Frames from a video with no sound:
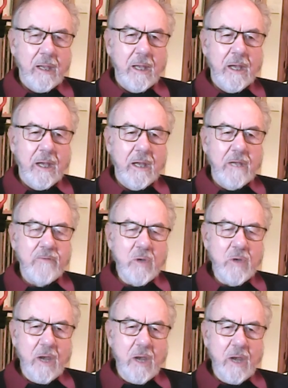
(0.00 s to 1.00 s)
Uh, if
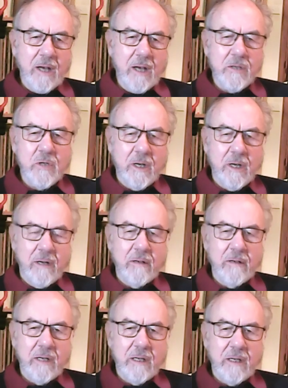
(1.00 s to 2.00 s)
you can get a
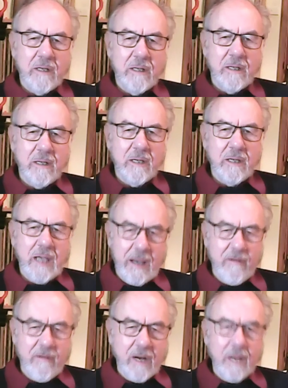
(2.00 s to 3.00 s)
child
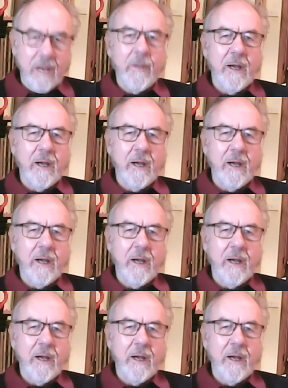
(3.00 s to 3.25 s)
caring about